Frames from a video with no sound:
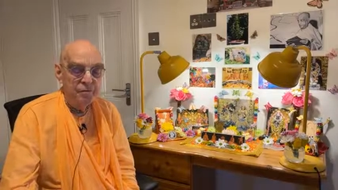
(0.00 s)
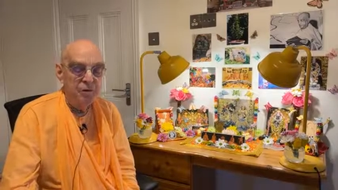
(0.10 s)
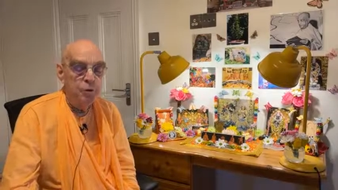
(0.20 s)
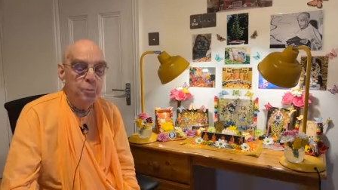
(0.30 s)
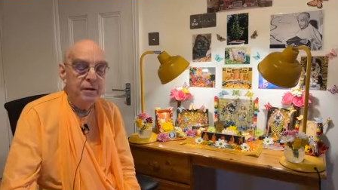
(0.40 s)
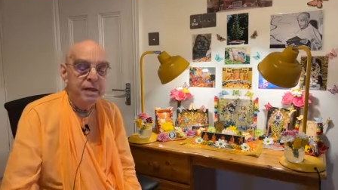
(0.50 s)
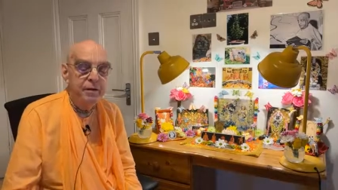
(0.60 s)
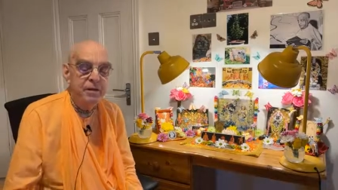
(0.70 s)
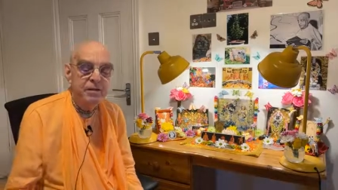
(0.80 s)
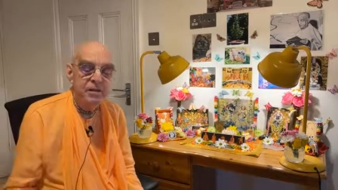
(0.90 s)
the
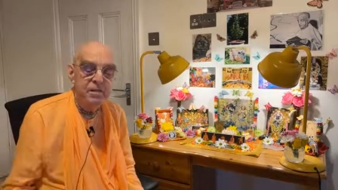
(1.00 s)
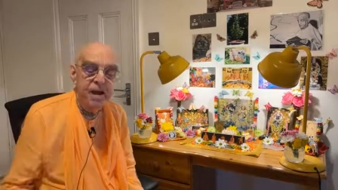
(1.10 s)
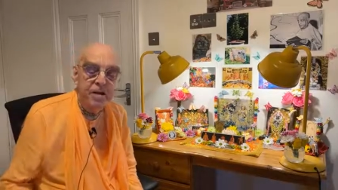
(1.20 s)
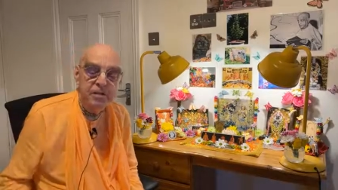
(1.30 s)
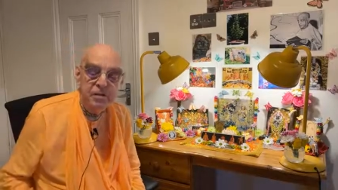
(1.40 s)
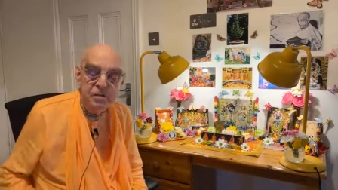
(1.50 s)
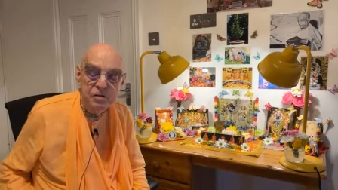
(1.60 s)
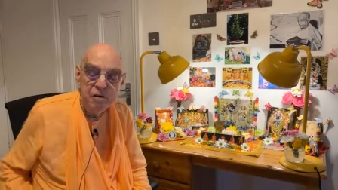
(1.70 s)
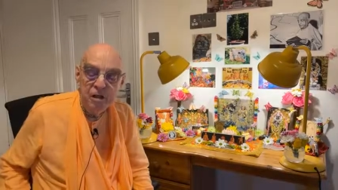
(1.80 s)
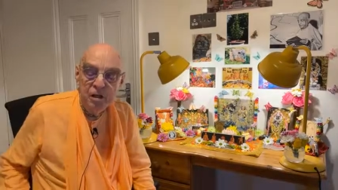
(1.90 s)
luminaries in the
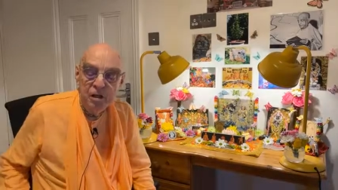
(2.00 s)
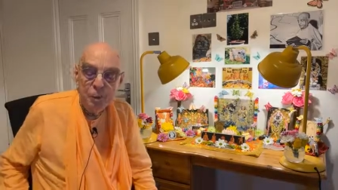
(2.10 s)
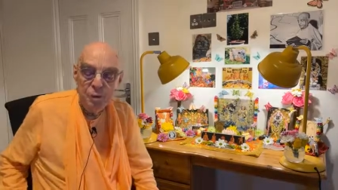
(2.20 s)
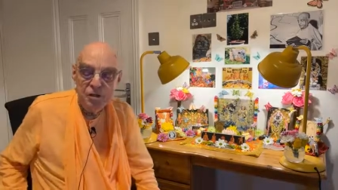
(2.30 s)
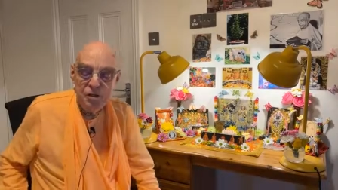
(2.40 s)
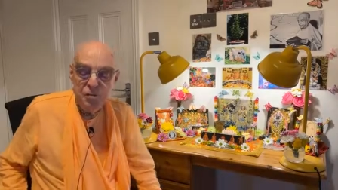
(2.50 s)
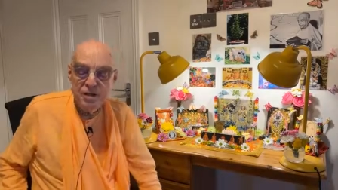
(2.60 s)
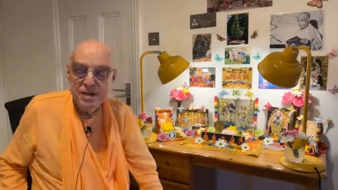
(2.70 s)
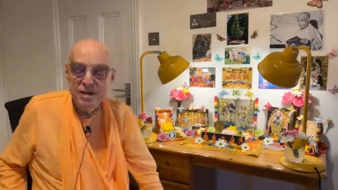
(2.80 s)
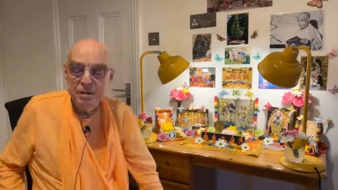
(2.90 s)
heavens were
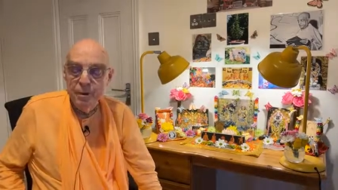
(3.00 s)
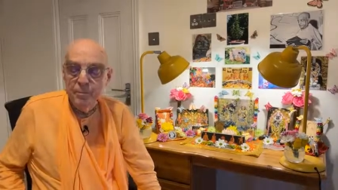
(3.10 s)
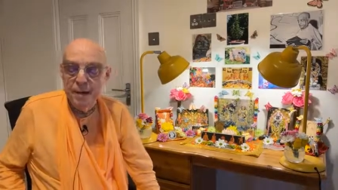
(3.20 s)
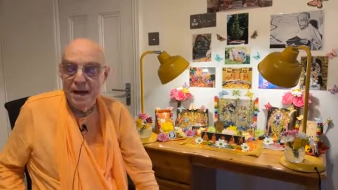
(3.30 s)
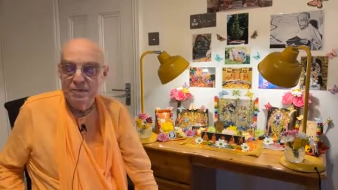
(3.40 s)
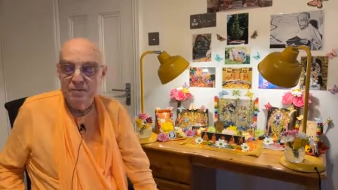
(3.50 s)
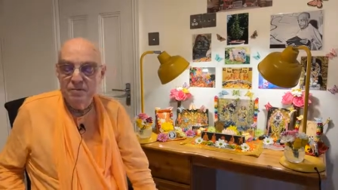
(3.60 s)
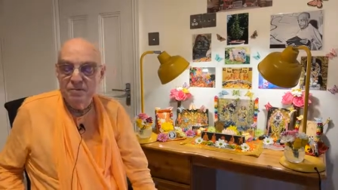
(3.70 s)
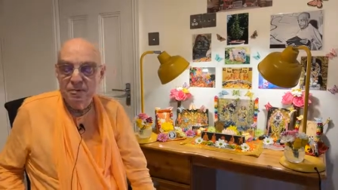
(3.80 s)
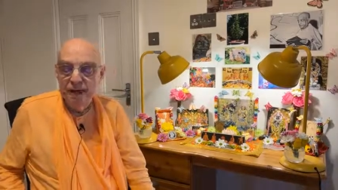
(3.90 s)
screened by
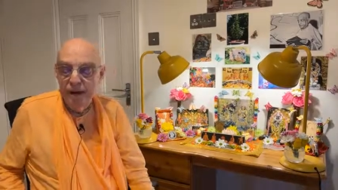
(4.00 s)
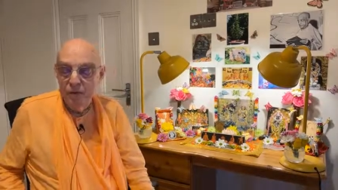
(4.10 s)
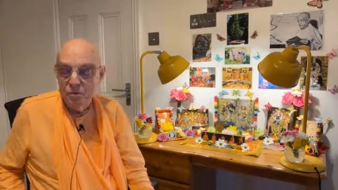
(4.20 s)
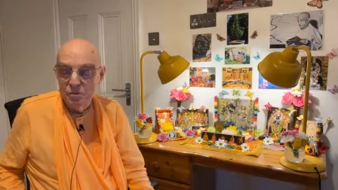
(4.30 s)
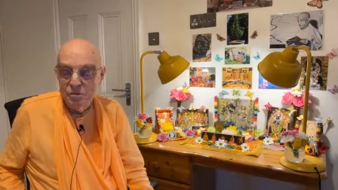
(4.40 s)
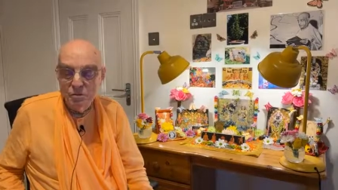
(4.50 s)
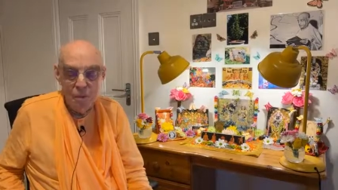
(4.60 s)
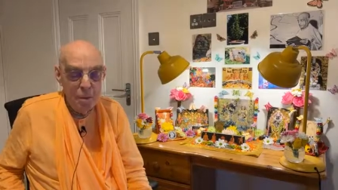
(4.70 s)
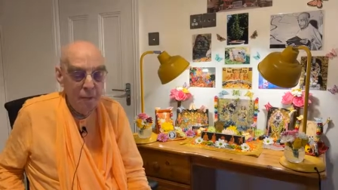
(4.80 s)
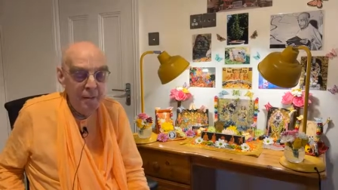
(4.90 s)
masses of clouds,
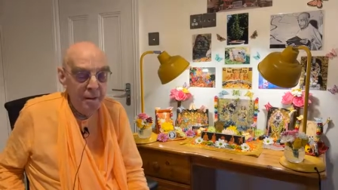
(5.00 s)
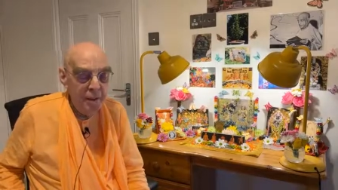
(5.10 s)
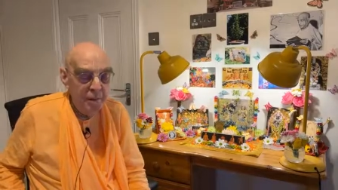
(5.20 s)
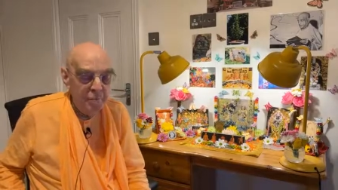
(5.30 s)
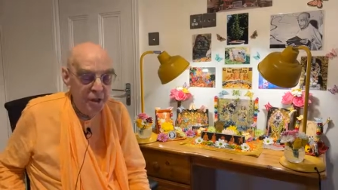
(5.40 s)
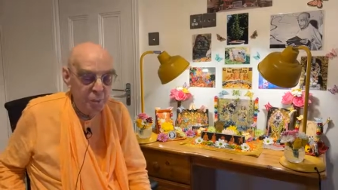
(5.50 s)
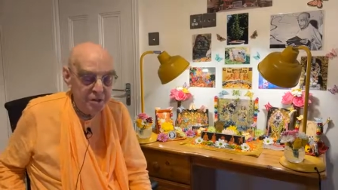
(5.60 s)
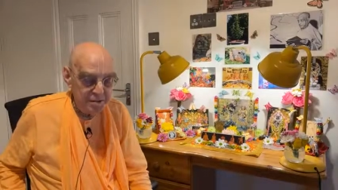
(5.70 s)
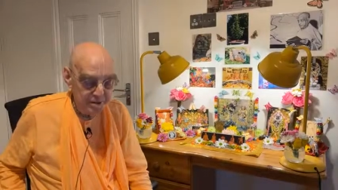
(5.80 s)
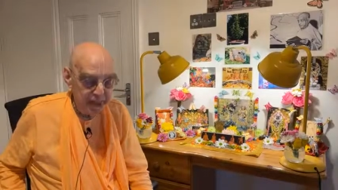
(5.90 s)
in
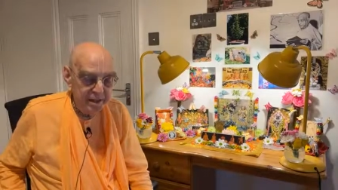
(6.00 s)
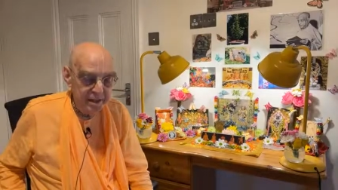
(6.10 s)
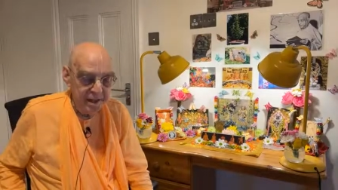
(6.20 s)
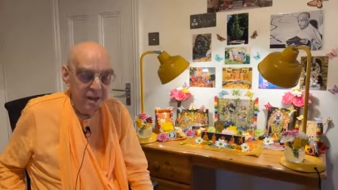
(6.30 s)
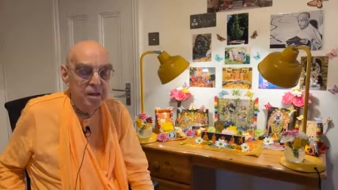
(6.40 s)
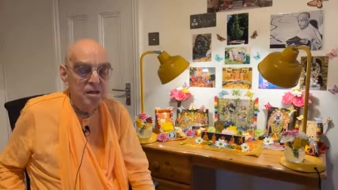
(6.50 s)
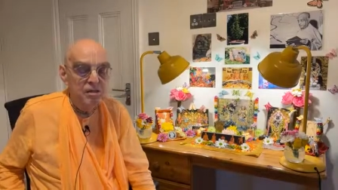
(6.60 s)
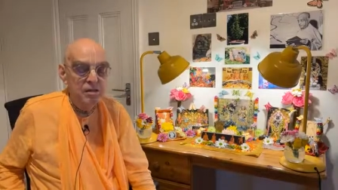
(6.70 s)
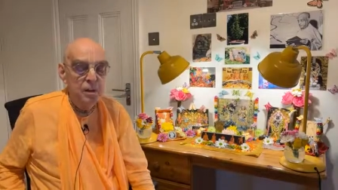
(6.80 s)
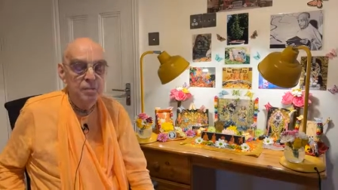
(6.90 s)
which lightning
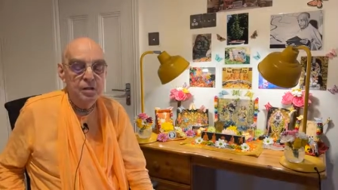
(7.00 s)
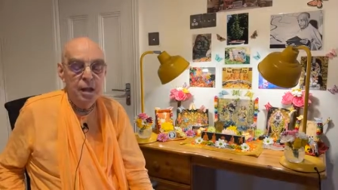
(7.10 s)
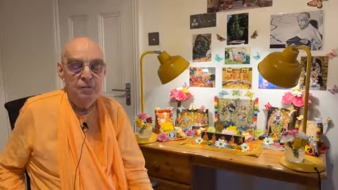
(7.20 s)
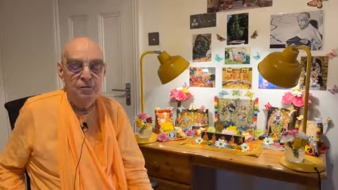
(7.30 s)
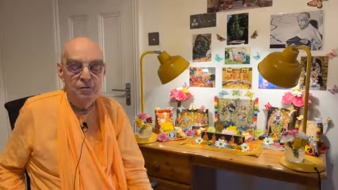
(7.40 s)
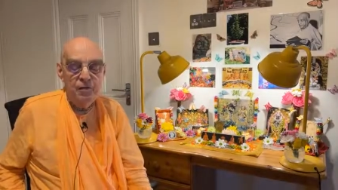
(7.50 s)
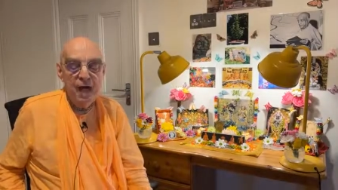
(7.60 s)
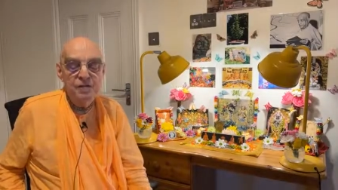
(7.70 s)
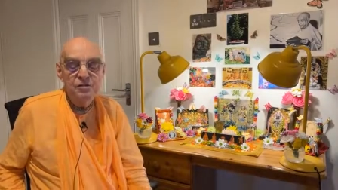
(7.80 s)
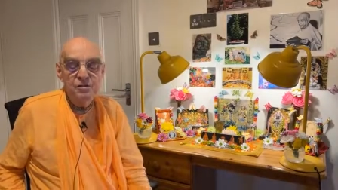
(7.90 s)
sometimes
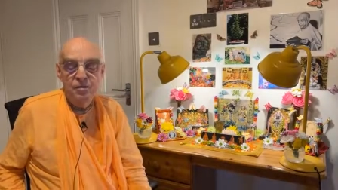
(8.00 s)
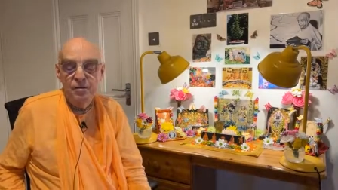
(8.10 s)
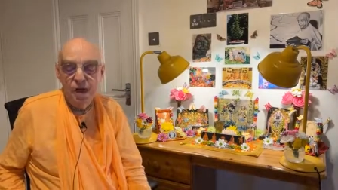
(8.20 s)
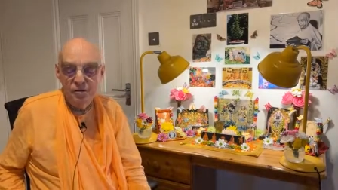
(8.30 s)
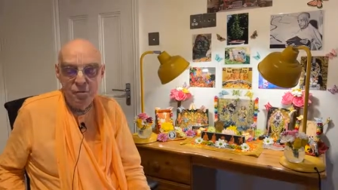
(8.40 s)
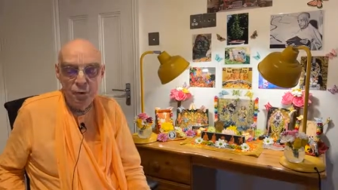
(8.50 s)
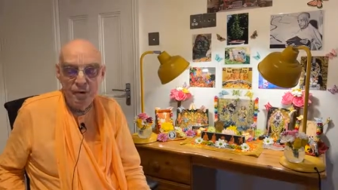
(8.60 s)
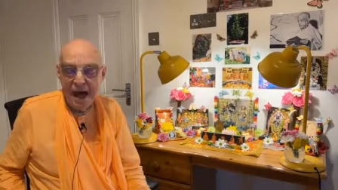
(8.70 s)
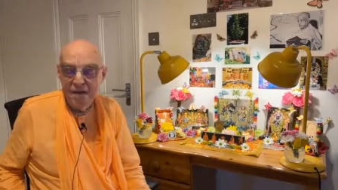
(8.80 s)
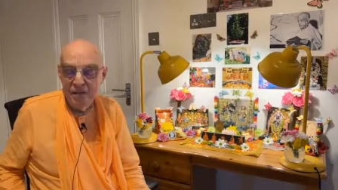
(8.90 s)
flashed as though
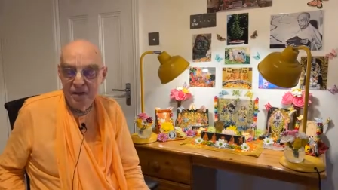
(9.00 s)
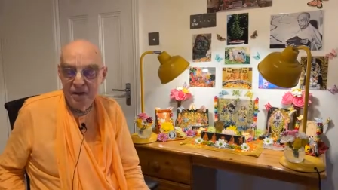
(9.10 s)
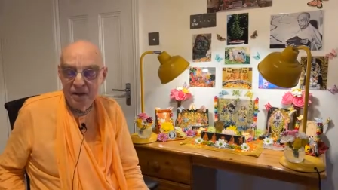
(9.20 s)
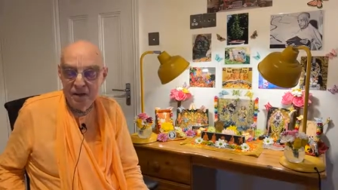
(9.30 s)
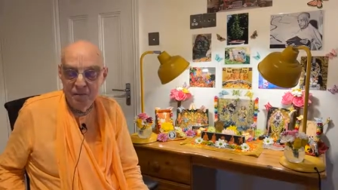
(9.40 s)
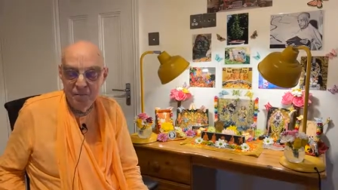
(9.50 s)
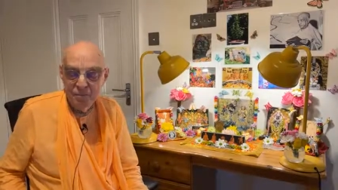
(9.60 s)
laughing.